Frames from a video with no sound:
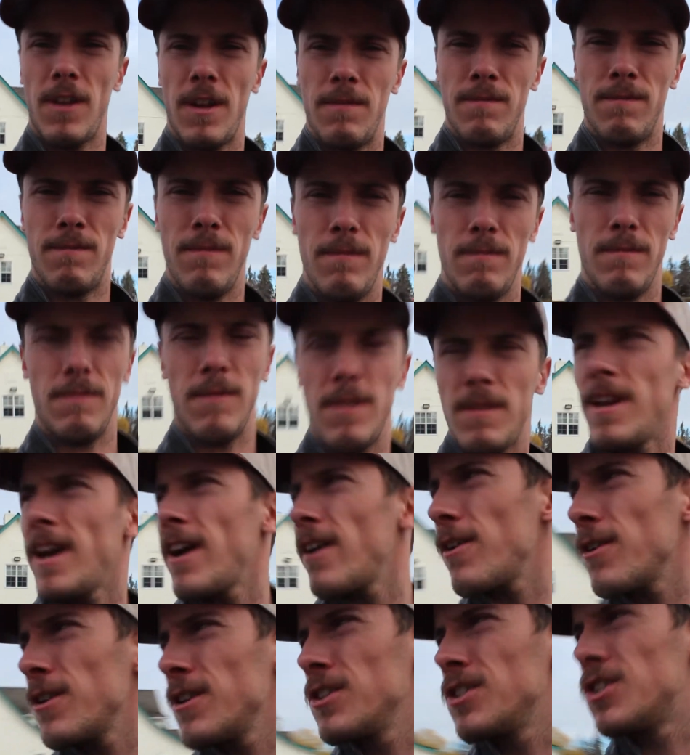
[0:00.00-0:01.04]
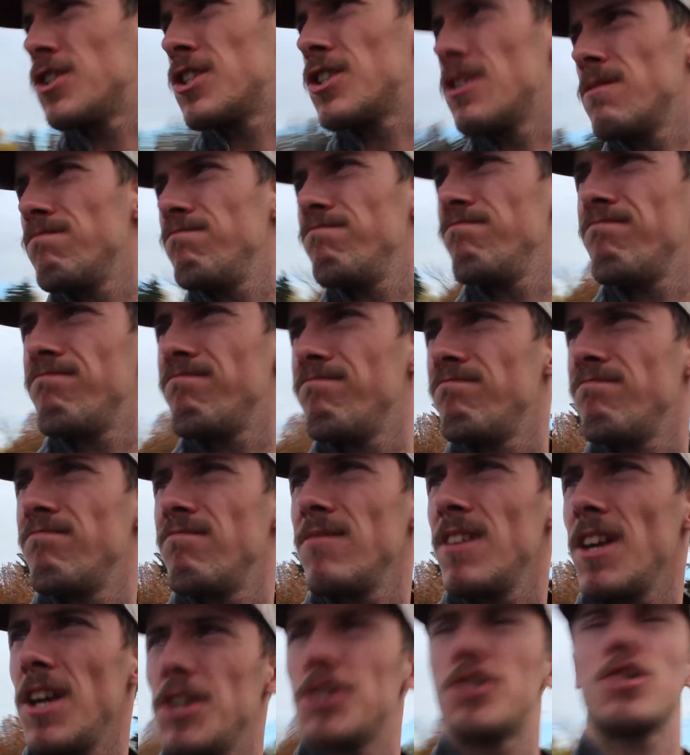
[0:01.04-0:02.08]
a Heritage
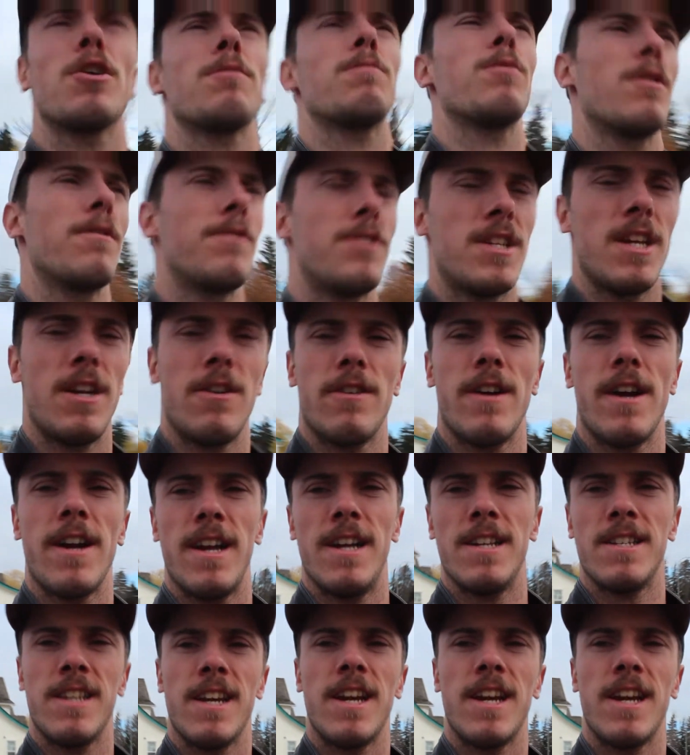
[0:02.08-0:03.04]
Interpretive Center, I guess.